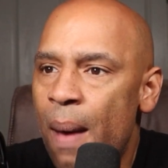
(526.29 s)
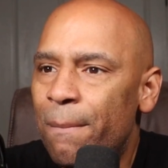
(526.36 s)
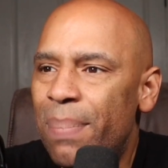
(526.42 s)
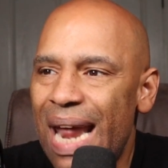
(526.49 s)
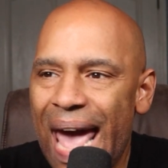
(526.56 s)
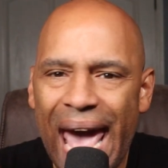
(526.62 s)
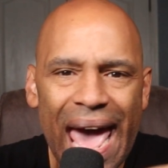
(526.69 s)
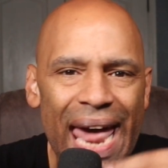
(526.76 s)

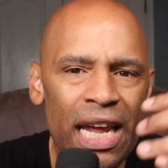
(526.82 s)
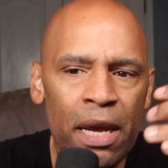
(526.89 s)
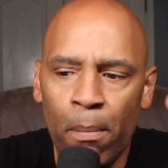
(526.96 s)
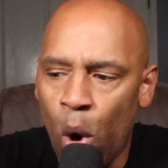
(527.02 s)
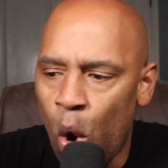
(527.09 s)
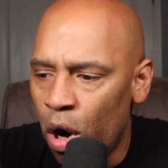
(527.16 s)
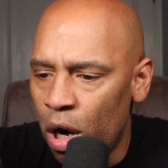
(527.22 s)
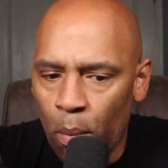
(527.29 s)
But adding
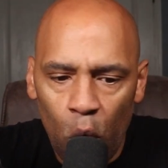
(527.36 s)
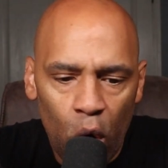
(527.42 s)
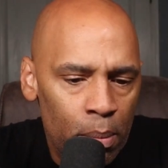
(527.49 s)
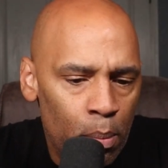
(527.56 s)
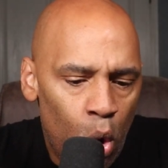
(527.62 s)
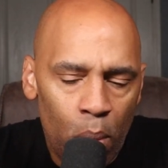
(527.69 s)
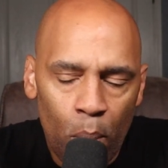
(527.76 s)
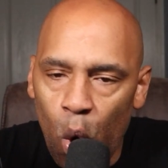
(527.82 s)
more and more
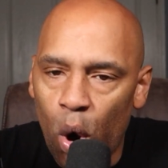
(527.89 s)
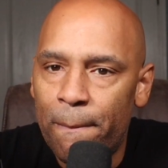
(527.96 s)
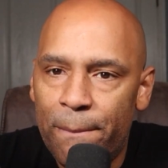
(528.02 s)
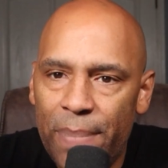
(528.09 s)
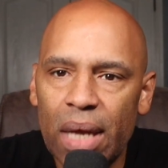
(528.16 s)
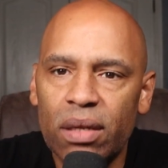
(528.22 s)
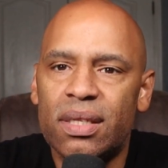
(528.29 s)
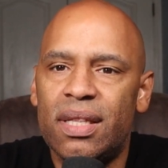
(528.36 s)
and more and more
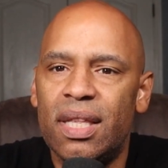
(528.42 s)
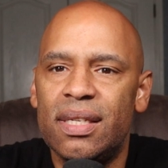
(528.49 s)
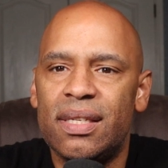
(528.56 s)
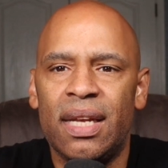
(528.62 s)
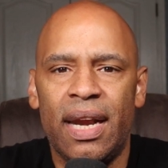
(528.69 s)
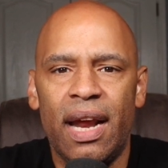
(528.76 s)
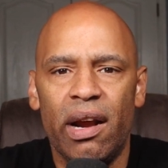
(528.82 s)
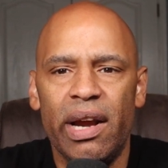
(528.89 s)
belts to the
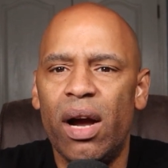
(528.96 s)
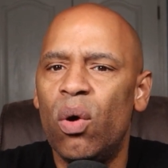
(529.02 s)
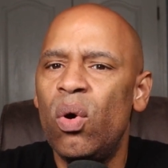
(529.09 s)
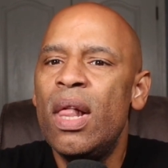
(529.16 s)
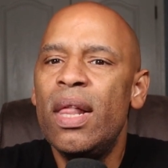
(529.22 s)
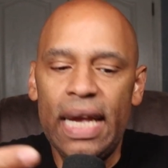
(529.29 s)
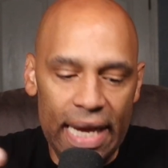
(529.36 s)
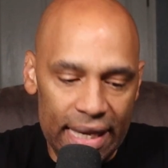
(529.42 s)
scenario
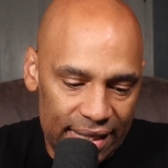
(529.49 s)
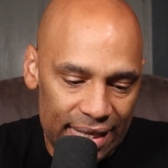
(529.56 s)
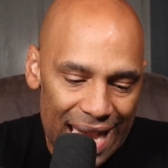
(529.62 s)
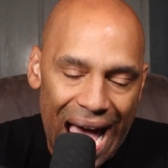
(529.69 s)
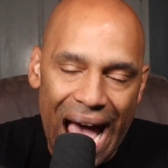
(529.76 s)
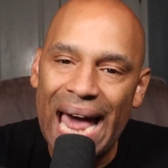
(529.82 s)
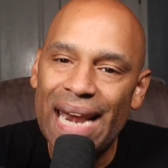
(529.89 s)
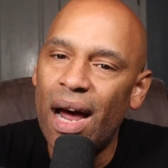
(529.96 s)
is
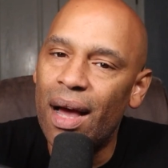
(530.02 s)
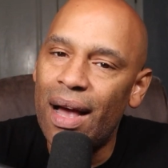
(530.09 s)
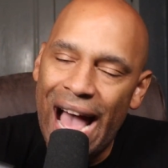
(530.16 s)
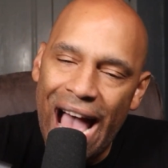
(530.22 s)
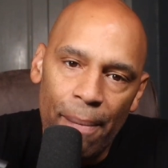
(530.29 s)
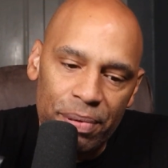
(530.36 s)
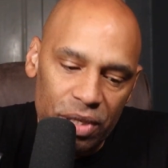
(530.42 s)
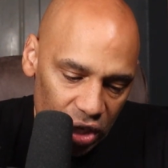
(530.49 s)
not
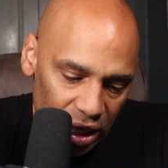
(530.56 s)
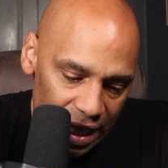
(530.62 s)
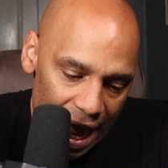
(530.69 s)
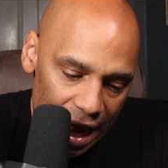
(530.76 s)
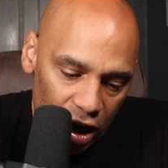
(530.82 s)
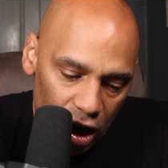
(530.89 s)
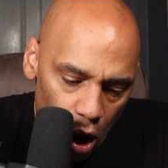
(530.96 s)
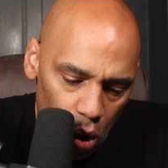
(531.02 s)
accomplishing
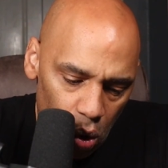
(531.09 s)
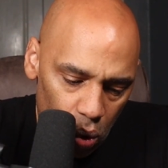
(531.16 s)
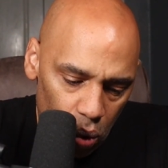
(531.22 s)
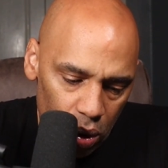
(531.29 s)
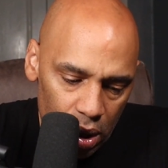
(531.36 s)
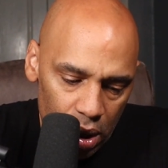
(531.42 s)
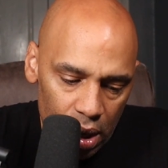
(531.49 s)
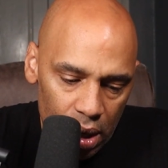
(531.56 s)
that goal.